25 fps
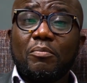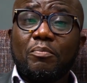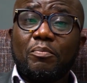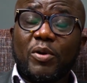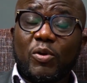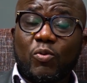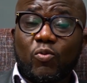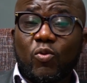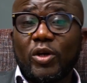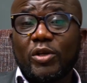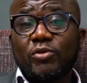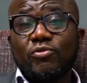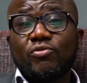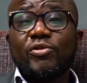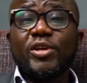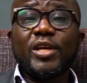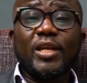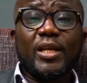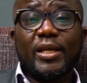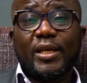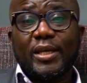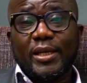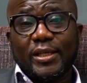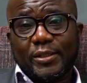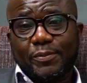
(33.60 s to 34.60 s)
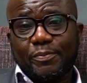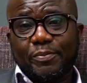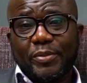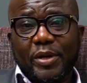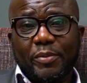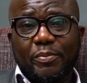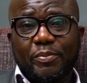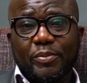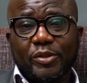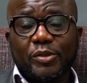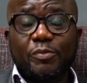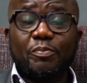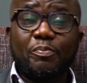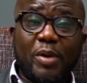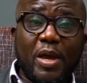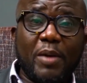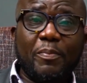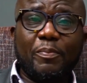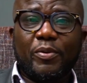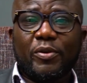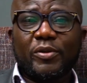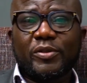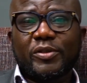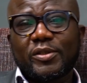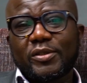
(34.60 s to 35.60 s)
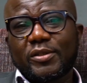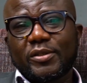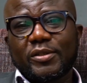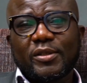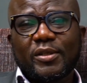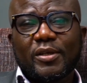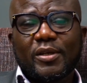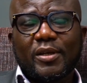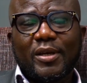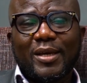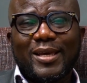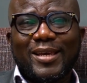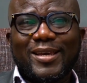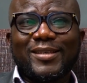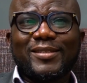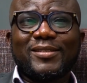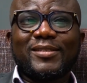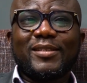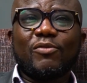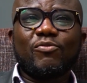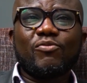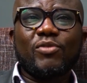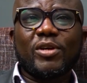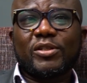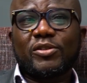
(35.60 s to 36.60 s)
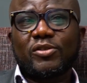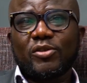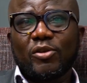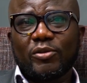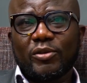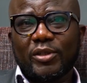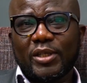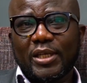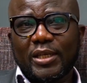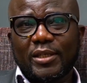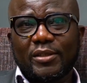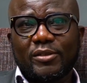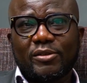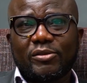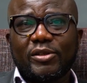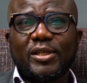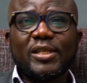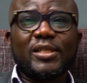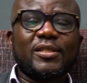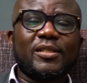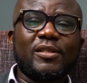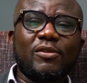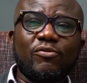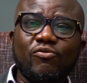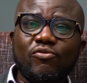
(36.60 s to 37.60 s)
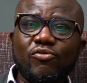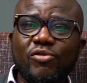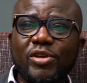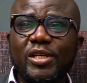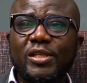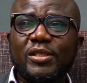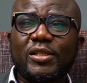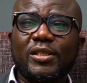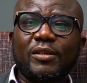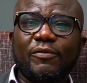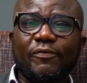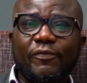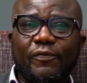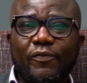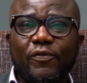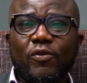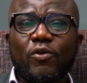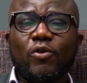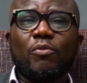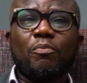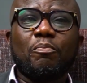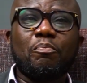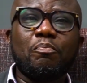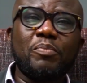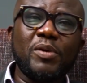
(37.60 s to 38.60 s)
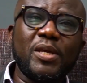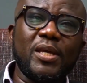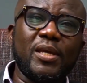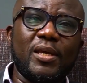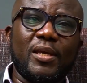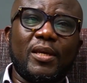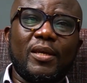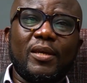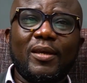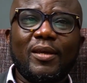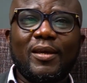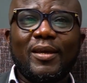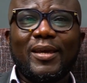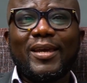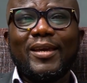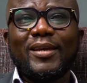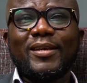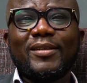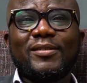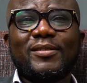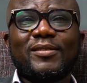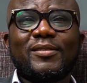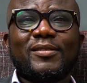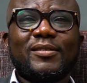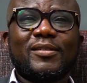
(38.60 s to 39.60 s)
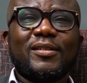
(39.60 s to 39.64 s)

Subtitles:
But what really is purpose? Purpose is the raison d'etre, is the reason for being, is